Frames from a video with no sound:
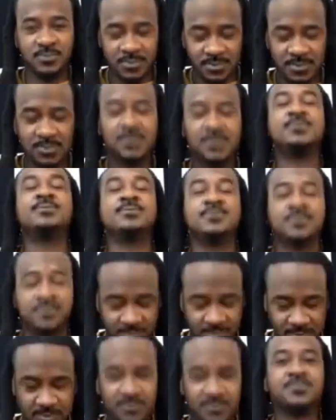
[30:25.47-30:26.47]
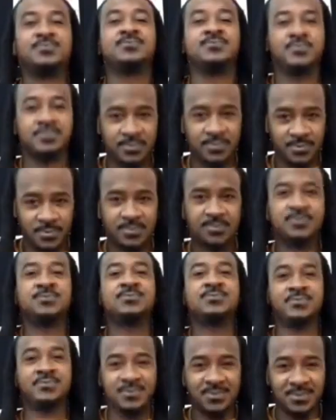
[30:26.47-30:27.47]
watching these punk ass
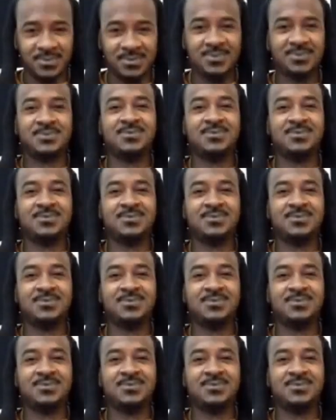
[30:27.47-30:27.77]
rappers.